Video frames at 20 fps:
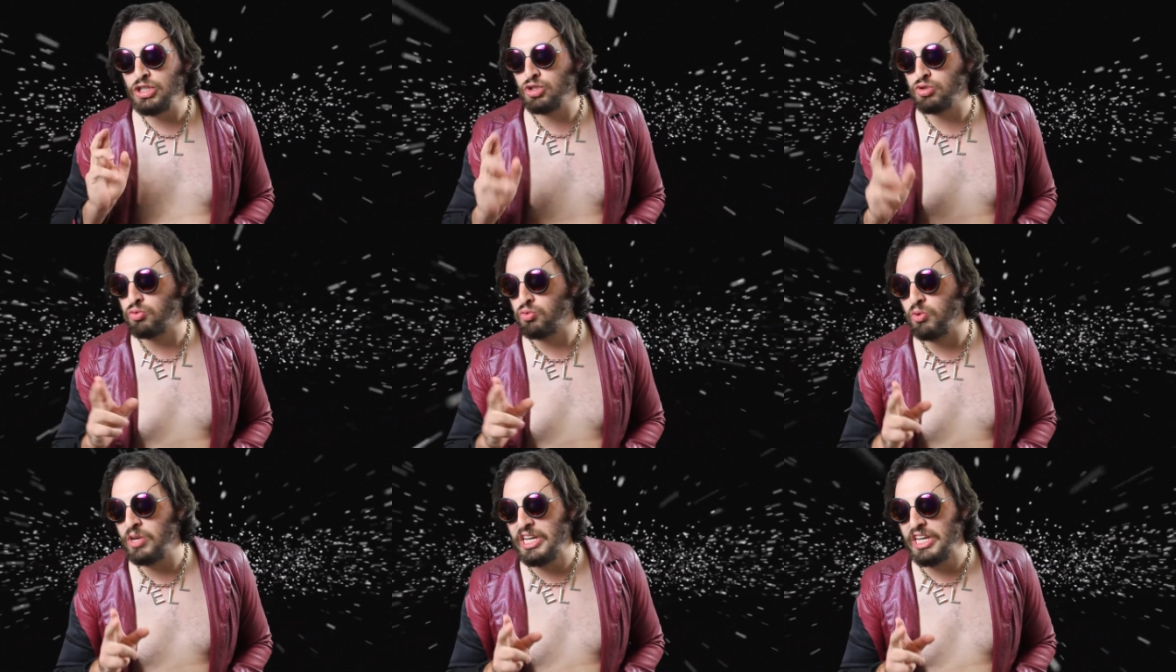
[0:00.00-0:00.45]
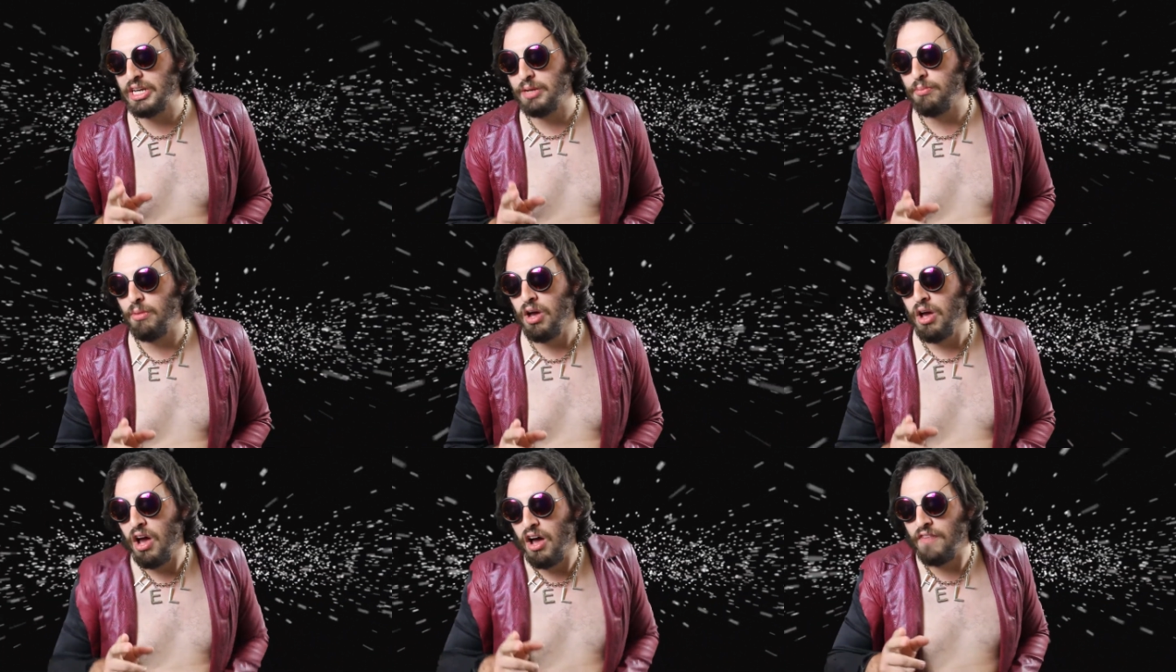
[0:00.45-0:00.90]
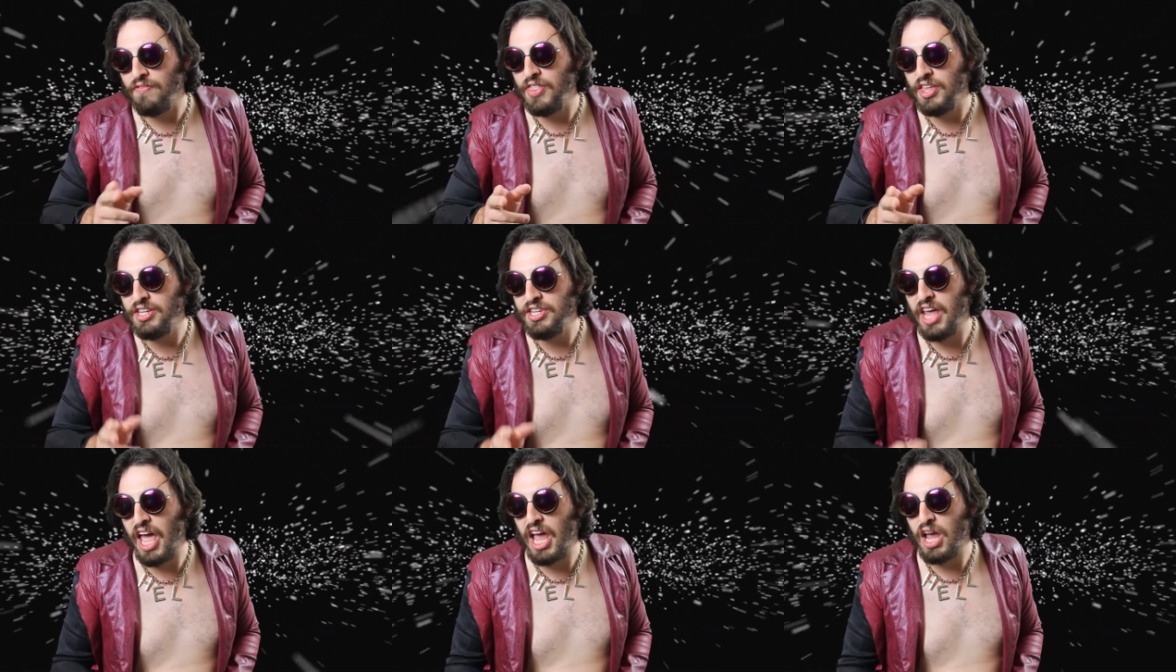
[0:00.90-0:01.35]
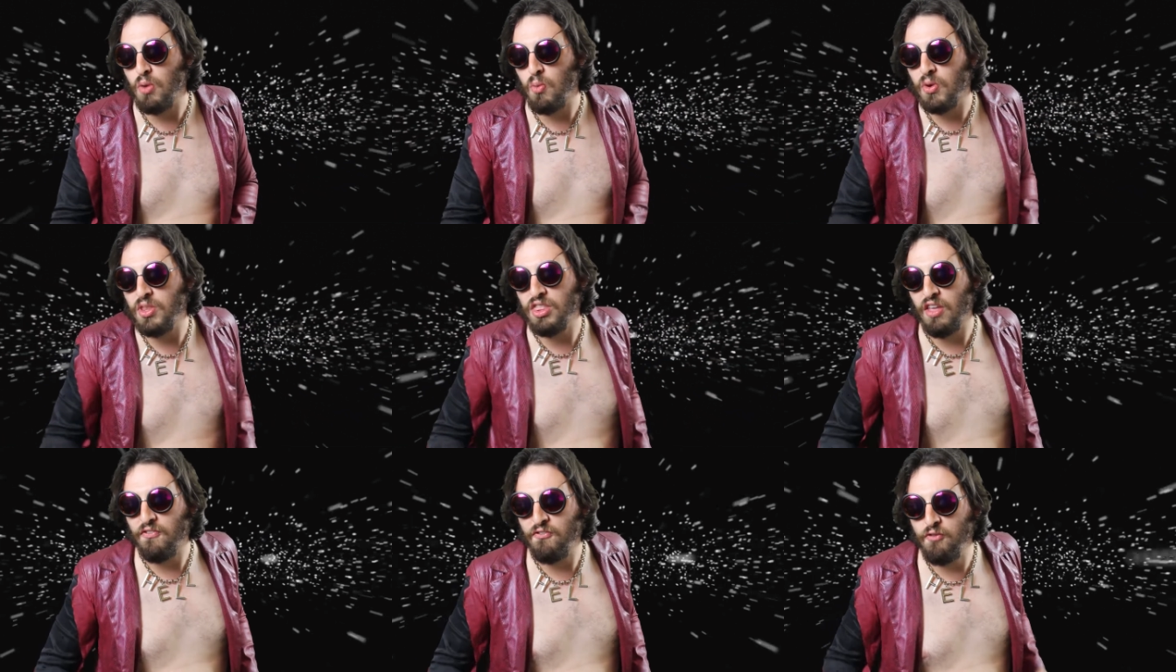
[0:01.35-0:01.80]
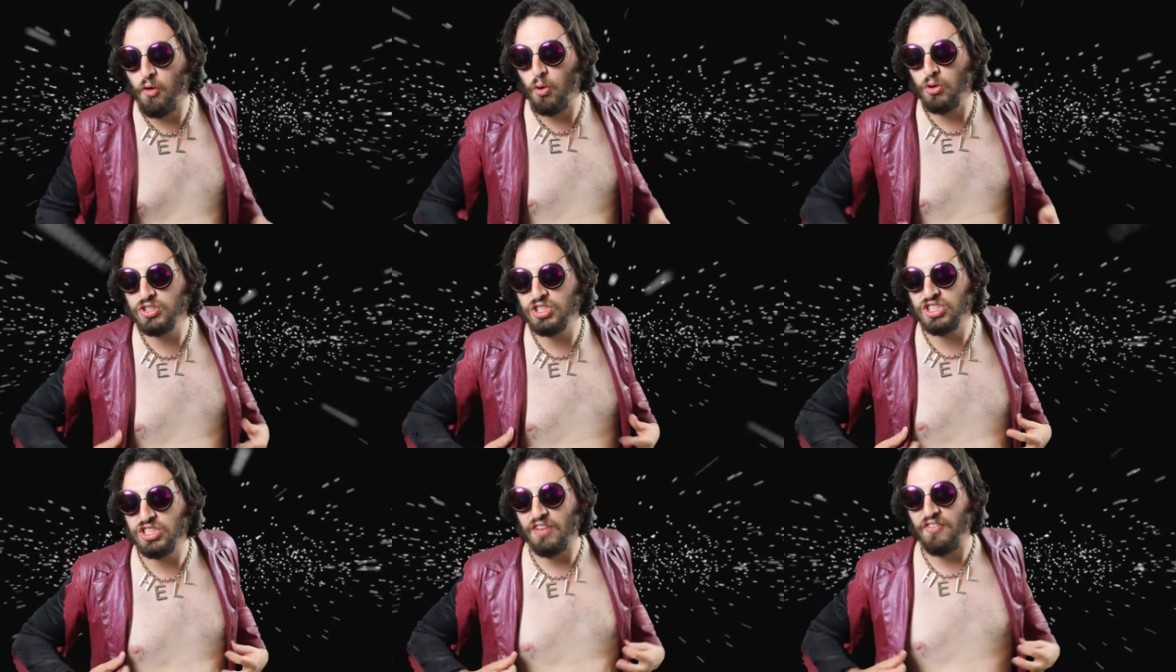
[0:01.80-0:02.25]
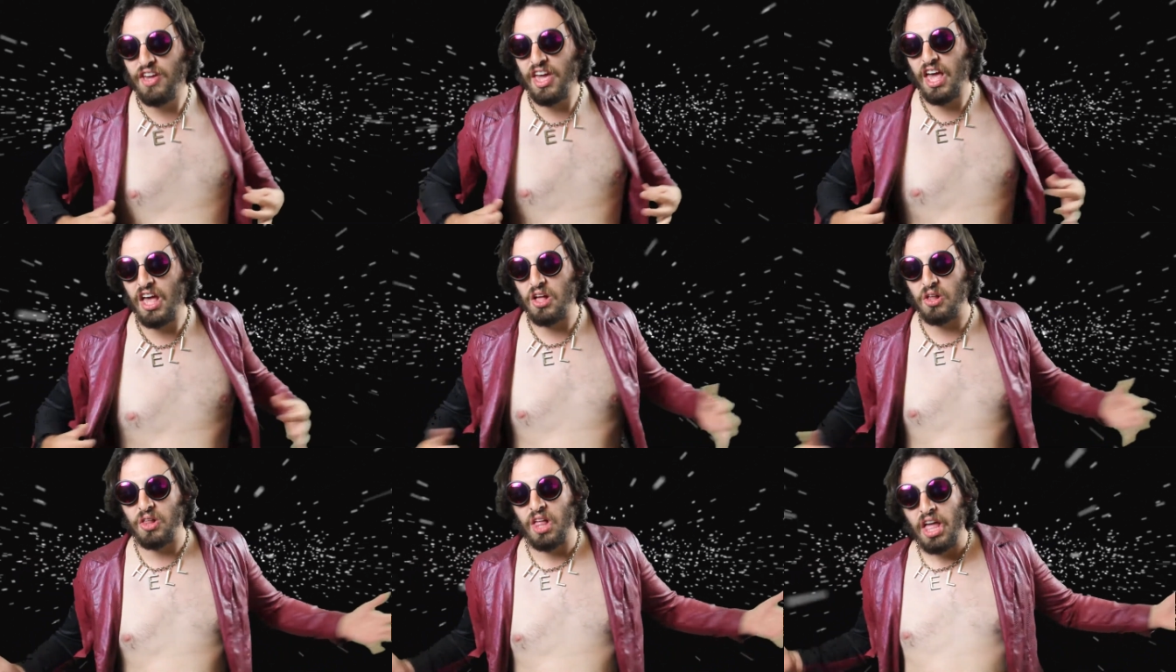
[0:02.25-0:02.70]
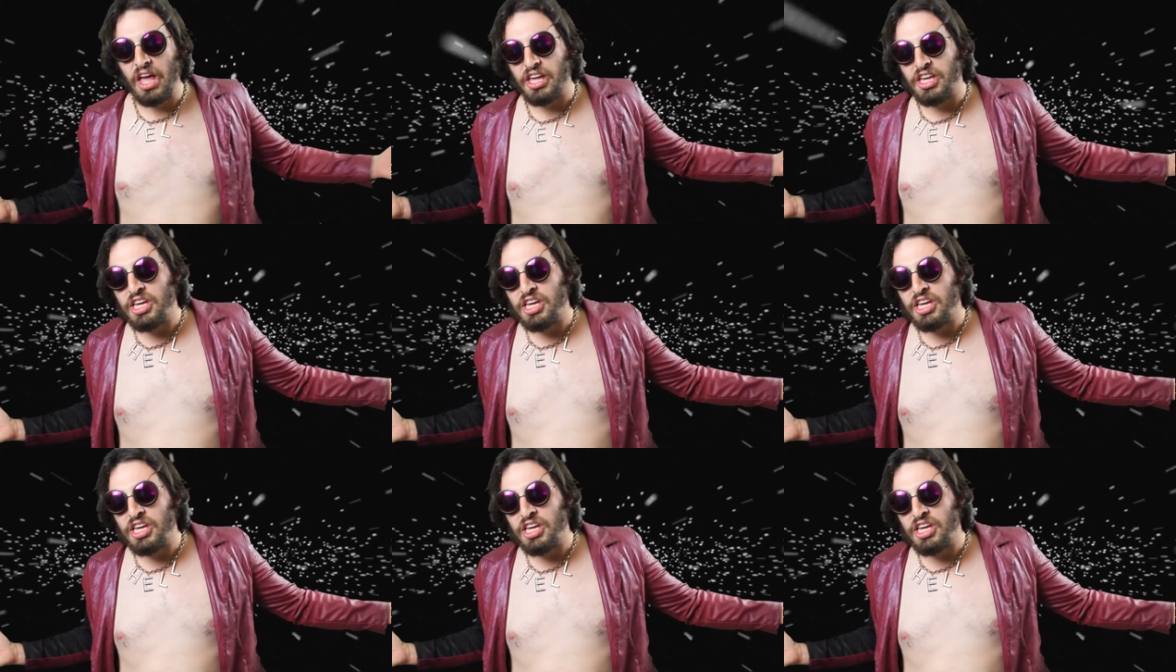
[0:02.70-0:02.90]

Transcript: dream of the day when the forces of hell